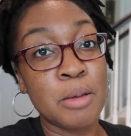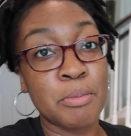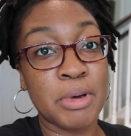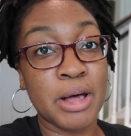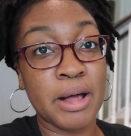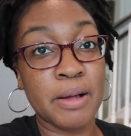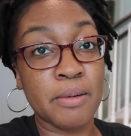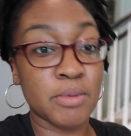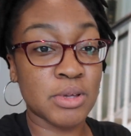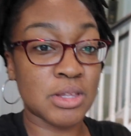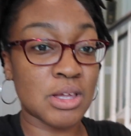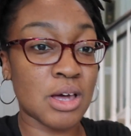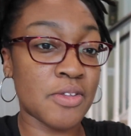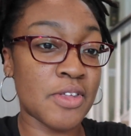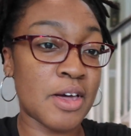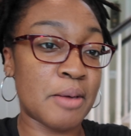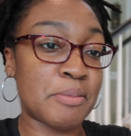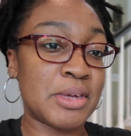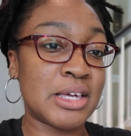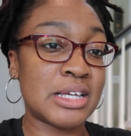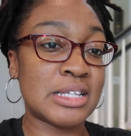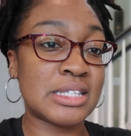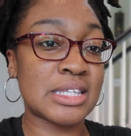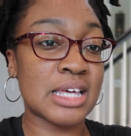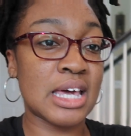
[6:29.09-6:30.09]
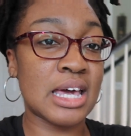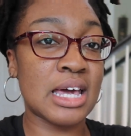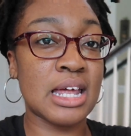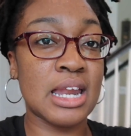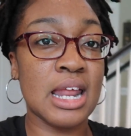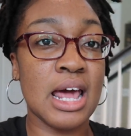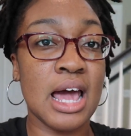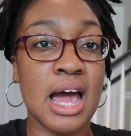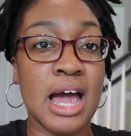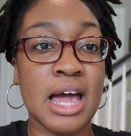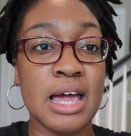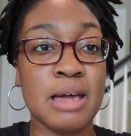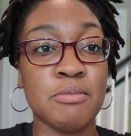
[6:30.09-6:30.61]
But with all that being
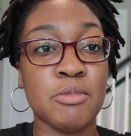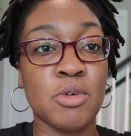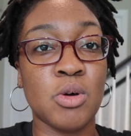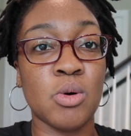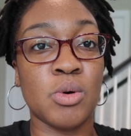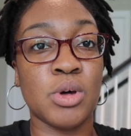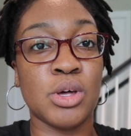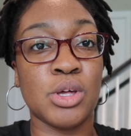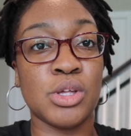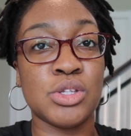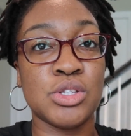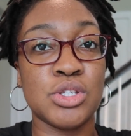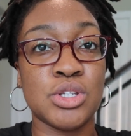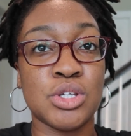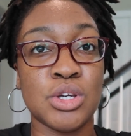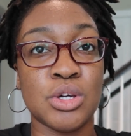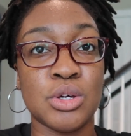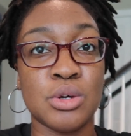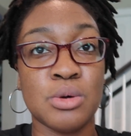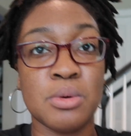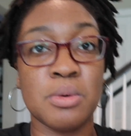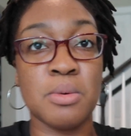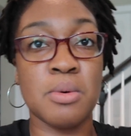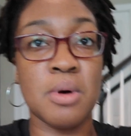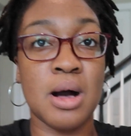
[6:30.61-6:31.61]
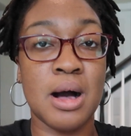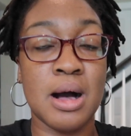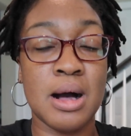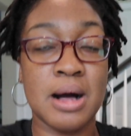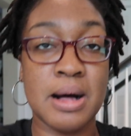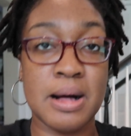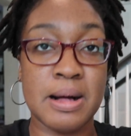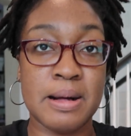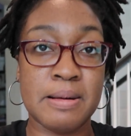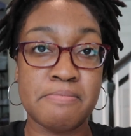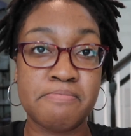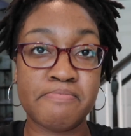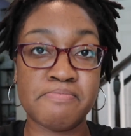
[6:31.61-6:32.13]
said, I am going to
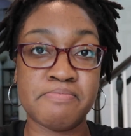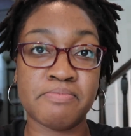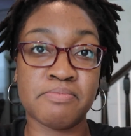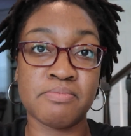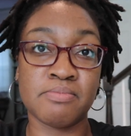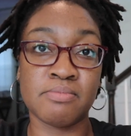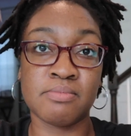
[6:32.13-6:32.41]
um,